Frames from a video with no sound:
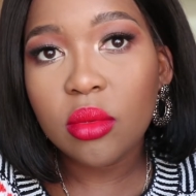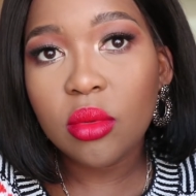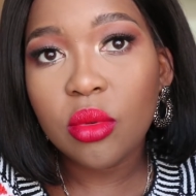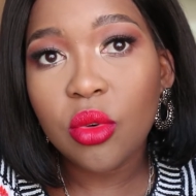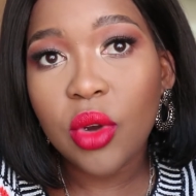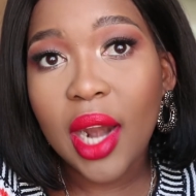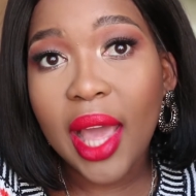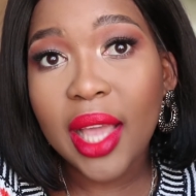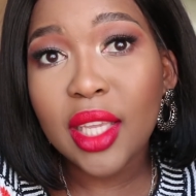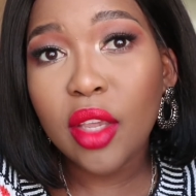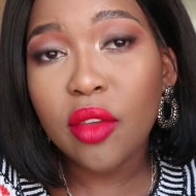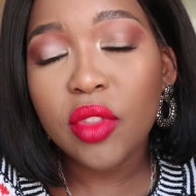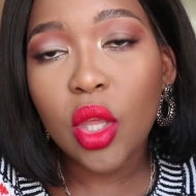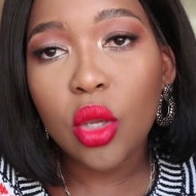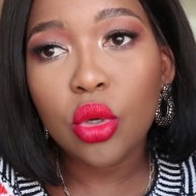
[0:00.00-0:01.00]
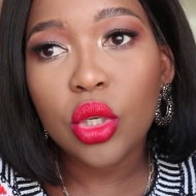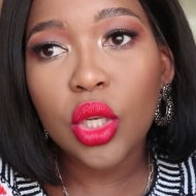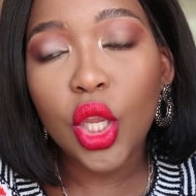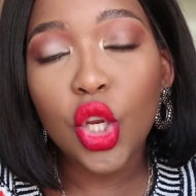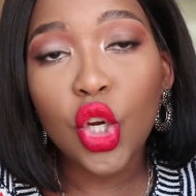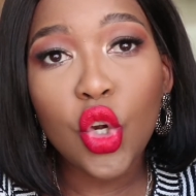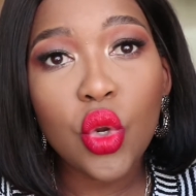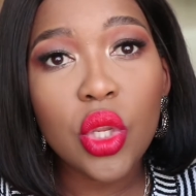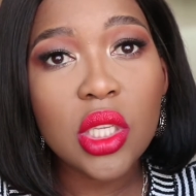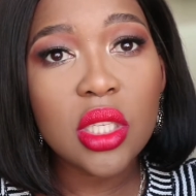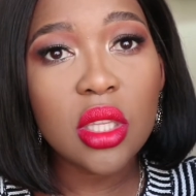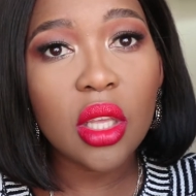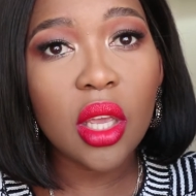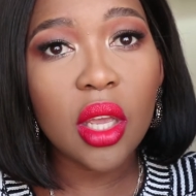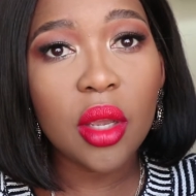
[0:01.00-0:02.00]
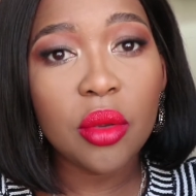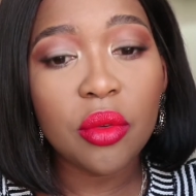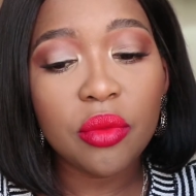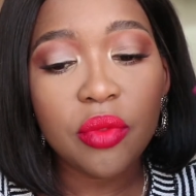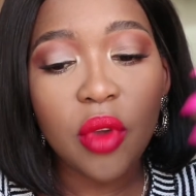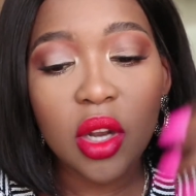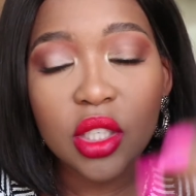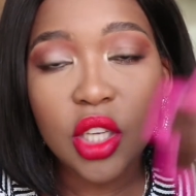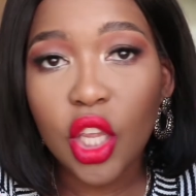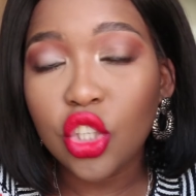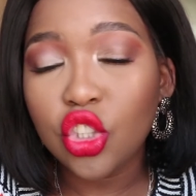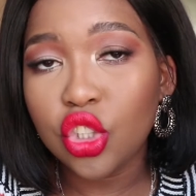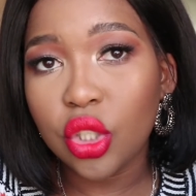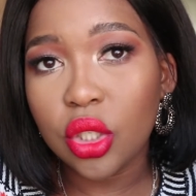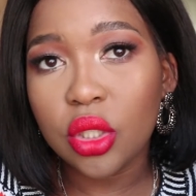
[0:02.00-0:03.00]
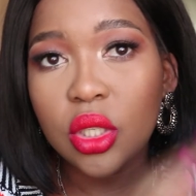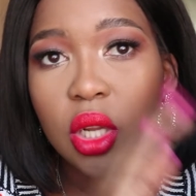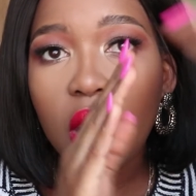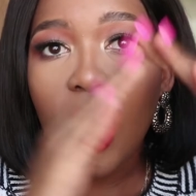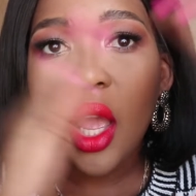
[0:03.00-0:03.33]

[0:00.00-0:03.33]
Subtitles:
like if they could increase their foundation,